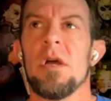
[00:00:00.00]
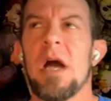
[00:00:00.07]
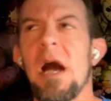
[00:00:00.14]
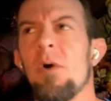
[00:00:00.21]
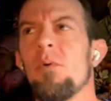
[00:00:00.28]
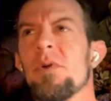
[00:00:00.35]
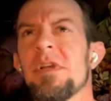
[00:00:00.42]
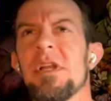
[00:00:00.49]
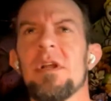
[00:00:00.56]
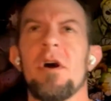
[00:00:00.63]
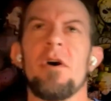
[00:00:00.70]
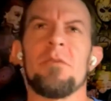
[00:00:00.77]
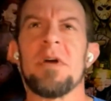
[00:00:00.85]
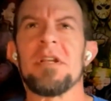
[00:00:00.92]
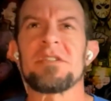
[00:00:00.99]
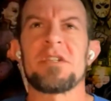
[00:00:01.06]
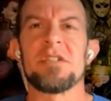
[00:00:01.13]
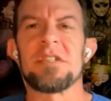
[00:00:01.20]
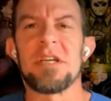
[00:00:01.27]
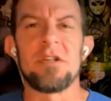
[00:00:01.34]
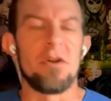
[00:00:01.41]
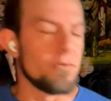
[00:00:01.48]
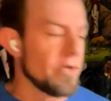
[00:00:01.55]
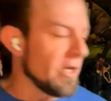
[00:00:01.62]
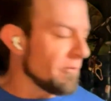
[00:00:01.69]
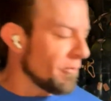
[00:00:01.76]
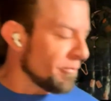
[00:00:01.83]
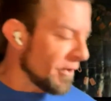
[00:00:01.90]
how we gonna oh man, it's gonna take a long
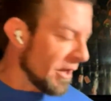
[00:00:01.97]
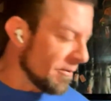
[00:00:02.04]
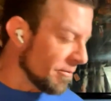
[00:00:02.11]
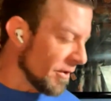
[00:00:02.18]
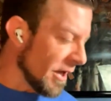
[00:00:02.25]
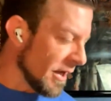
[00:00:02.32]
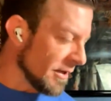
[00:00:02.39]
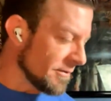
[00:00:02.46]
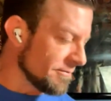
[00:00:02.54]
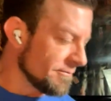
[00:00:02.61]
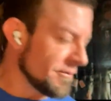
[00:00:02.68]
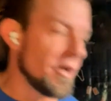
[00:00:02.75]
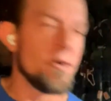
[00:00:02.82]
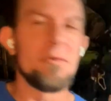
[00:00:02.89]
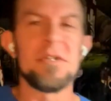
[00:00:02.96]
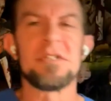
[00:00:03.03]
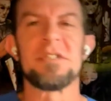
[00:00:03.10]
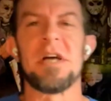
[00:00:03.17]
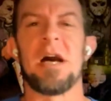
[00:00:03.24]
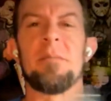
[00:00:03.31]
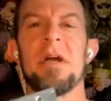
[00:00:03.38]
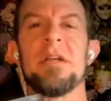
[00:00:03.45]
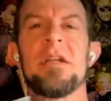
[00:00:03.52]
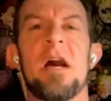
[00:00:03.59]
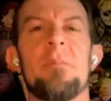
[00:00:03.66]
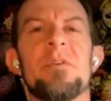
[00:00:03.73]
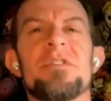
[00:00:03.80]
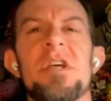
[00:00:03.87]
cable, blah blah blah. No, it's not, man.
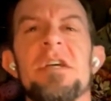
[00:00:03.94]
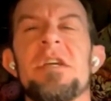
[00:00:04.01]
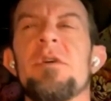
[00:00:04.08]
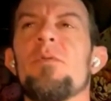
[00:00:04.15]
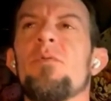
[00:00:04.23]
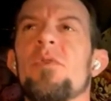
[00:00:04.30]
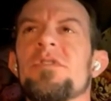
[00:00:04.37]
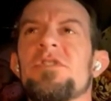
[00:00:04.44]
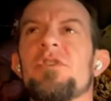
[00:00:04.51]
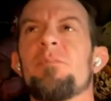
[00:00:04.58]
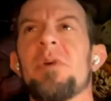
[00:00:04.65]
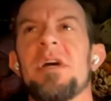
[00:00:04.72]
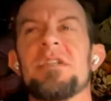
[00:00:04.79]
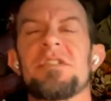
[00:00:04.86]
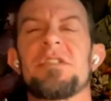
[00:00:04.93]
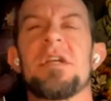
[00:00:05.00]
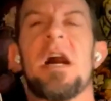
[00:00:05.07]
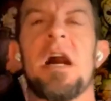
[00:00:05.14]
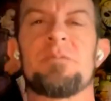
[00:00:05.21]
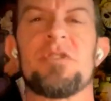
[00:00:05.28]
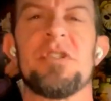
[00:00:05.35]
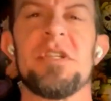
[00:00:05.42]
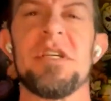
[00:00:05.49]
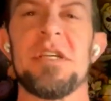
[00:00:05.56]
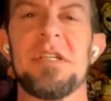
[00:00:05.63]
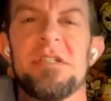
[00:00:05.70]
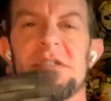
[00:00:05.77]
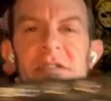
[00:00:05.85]
I'm gonna tell you what your best option
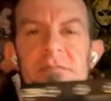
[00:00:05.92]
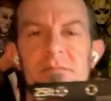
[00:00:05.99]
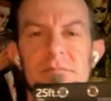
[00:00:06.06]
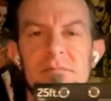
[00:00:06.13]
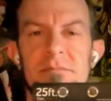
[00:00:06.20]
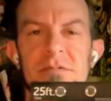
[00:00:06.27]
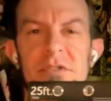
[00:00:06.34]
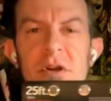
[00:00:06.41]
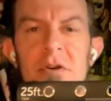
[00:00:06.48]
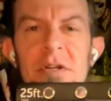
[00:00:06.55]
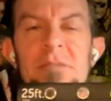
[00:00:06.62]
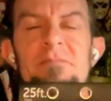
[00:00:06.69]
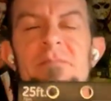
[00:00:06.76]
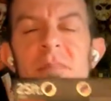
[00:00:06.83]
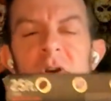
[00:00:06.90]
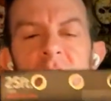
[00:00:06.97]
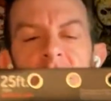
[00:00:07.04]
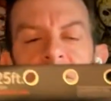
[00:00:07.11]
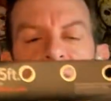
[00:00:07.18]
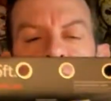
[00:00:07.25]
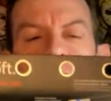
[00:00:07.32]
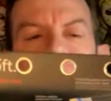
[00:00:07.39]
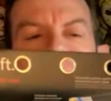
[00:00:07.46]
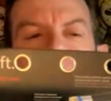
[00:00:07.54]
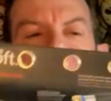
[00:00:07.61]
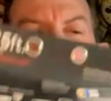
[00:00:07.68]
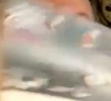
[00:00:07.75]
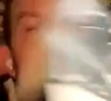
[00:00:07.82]
is. Sorry,
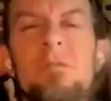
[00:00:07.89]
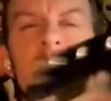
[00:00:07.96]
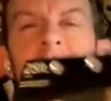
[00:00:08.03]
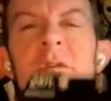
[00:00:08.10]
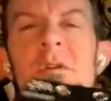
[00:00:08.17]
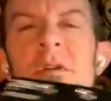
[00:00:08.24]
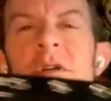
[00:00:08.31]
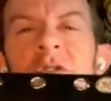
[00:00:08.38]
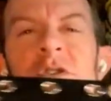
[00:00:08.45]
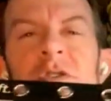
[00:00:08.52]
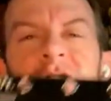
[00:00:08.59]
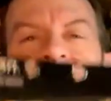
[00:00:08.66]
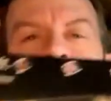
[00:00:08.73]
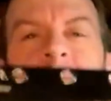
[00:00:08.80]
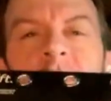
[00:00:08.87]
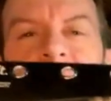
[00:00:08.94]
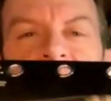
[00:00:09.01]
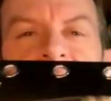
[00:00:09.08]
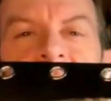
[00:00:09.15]
for your subwoofer